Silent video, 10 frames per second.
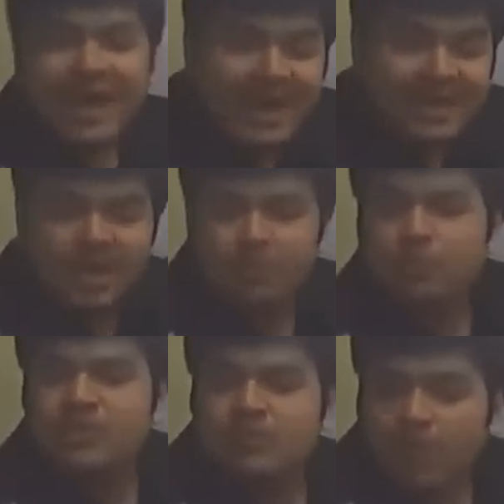ended up
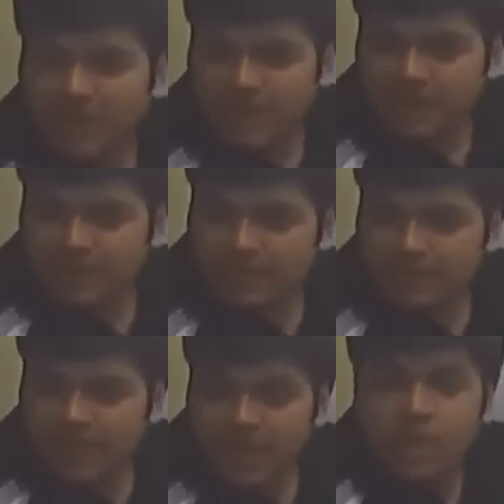losing 40.
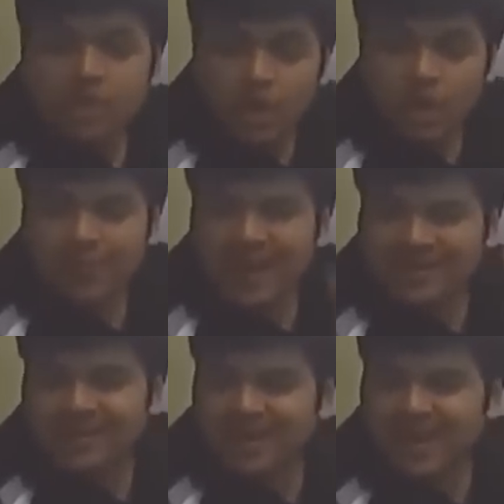Your
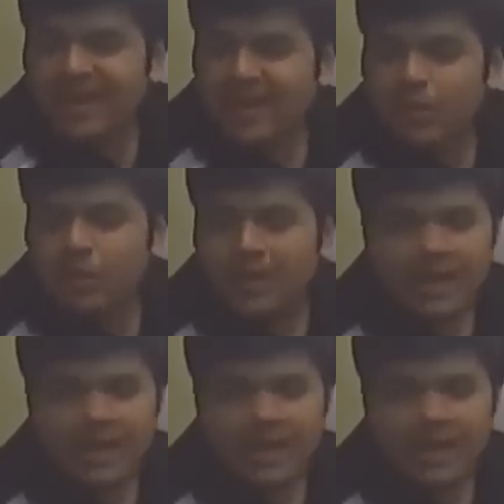practical idea would tell